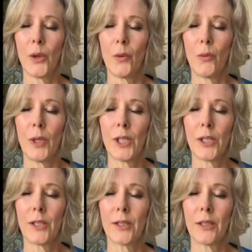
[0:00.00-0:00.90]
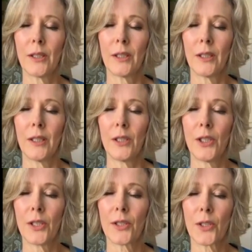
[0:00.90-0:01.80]
which is
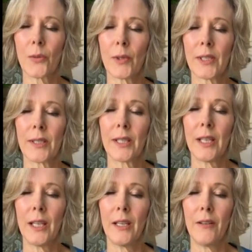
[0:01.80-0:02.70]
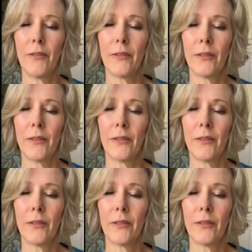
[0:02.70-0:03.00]
just to receive